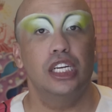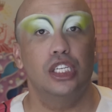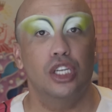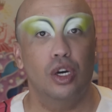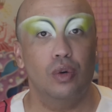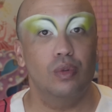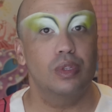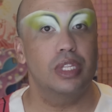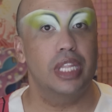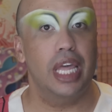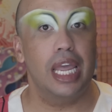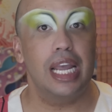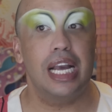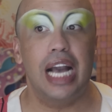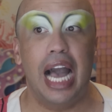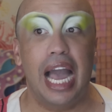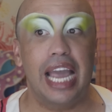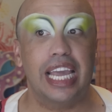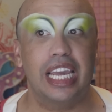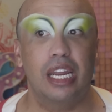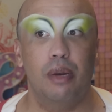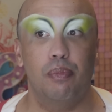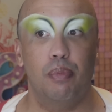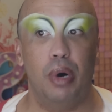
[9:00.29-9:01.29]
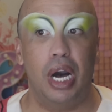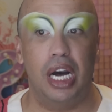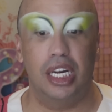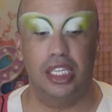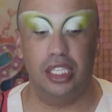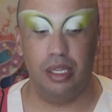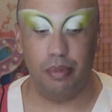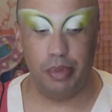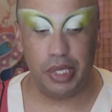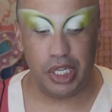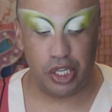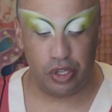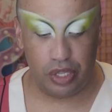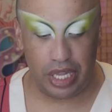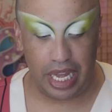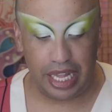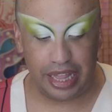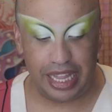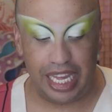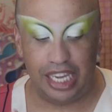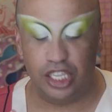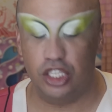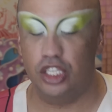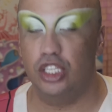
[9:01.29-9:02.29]
don't think I can possibly do
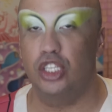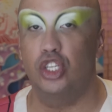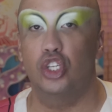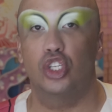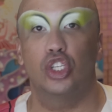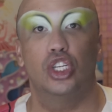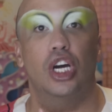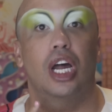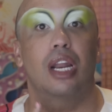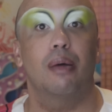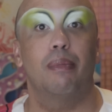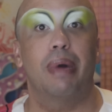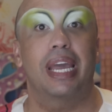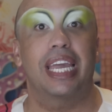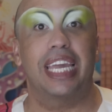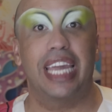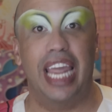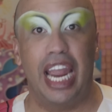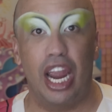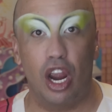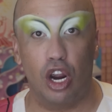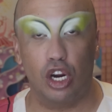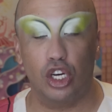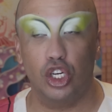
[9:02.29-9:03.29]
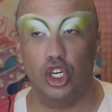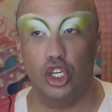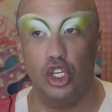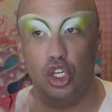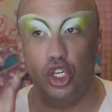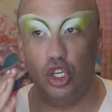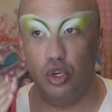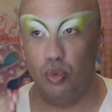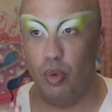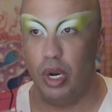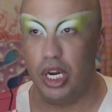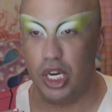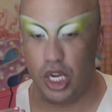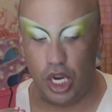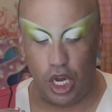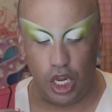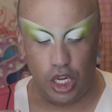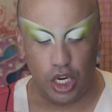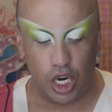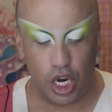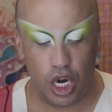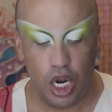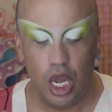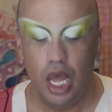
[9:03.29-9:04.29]
that. That's just not in my character to do one
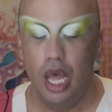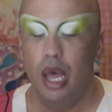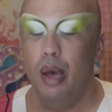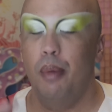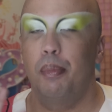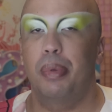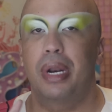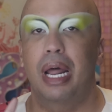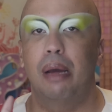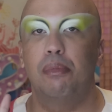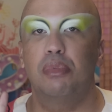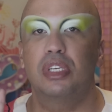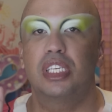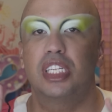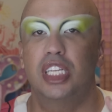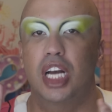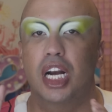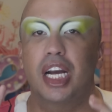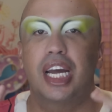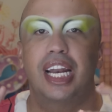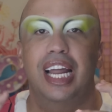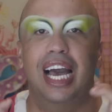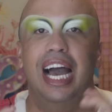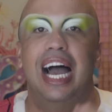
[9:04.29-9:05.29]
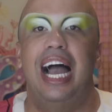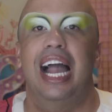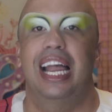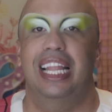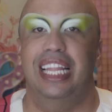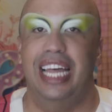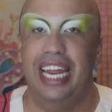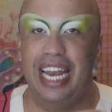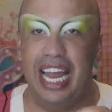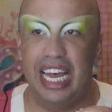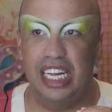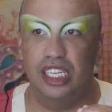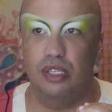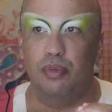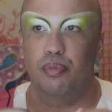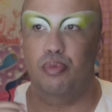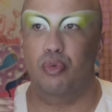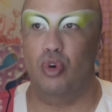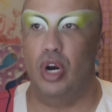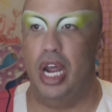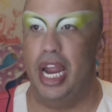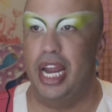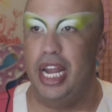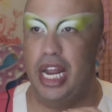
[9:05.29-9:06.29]
color, but I'm just not gonna highlight as
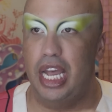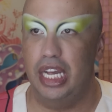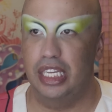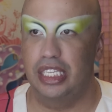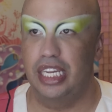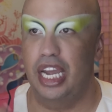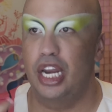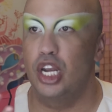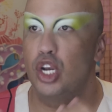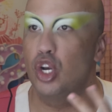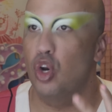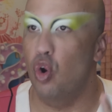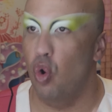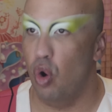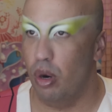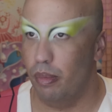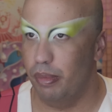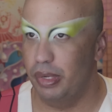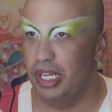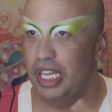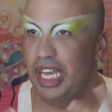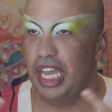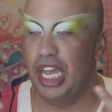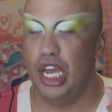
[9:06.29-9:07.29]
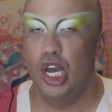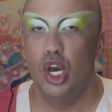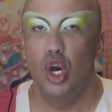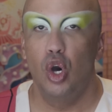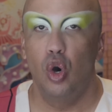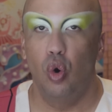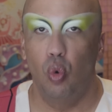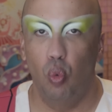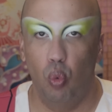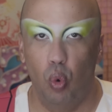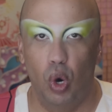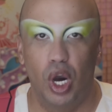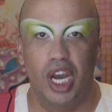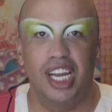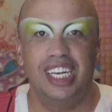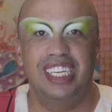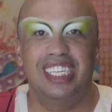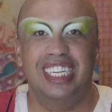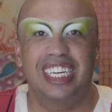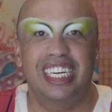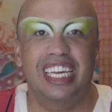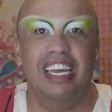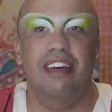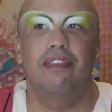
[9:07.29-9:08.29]
bright as I normally would
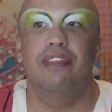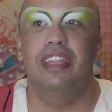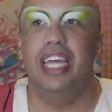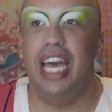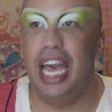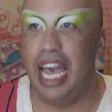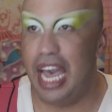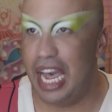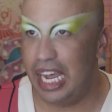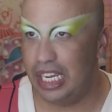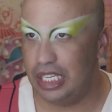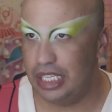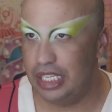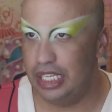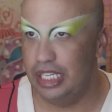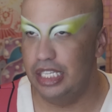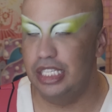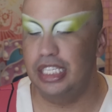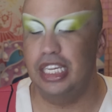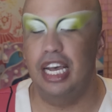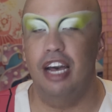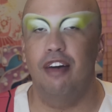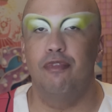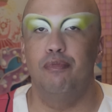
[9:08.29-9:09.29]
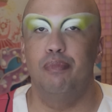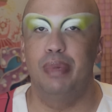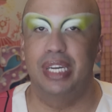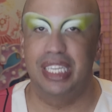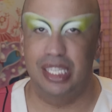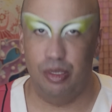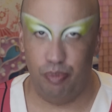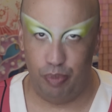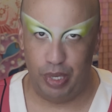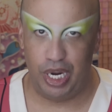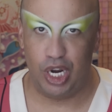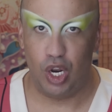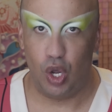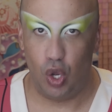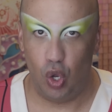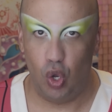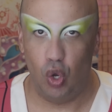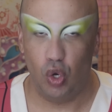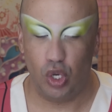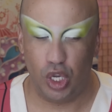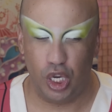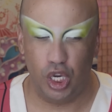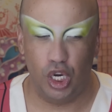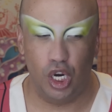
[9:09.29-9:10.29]
to give the essence of Miss
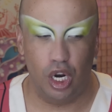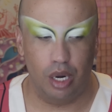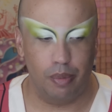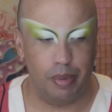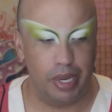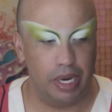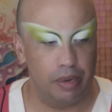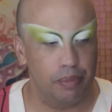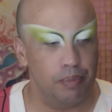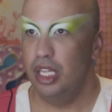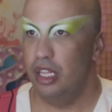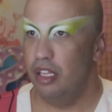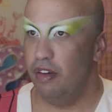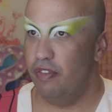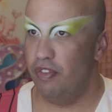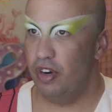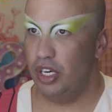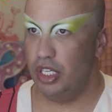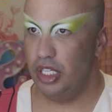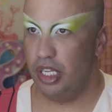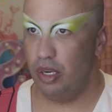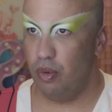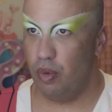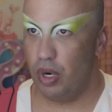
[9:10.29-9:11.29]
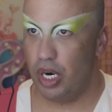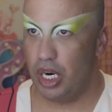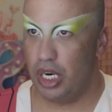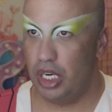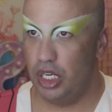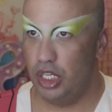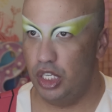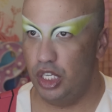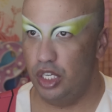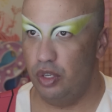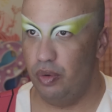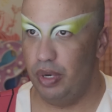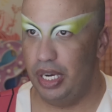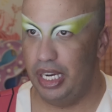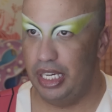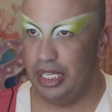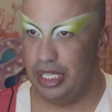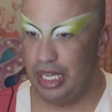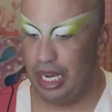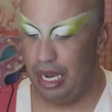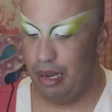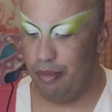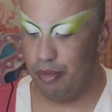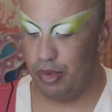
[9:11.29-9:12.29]
Butthole. You know what I mean? The first thing we're gonna do
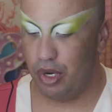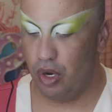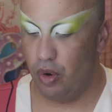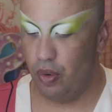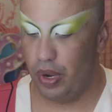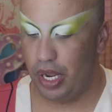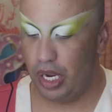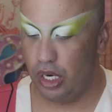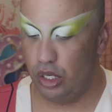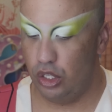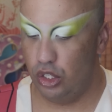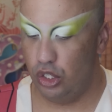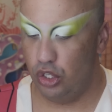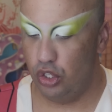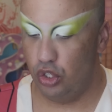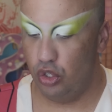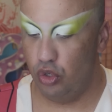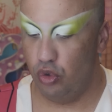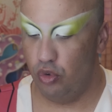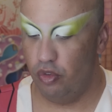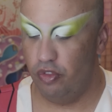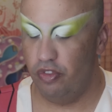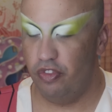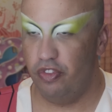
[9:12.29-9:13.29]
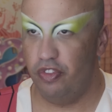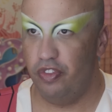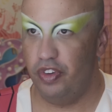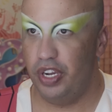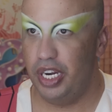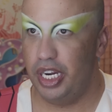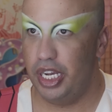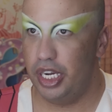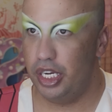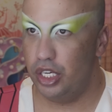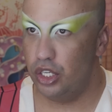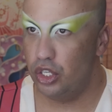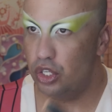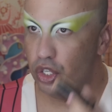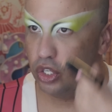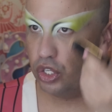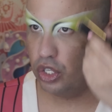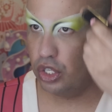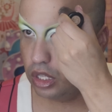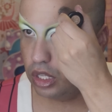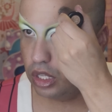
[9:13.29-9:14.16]
is I'm going to finish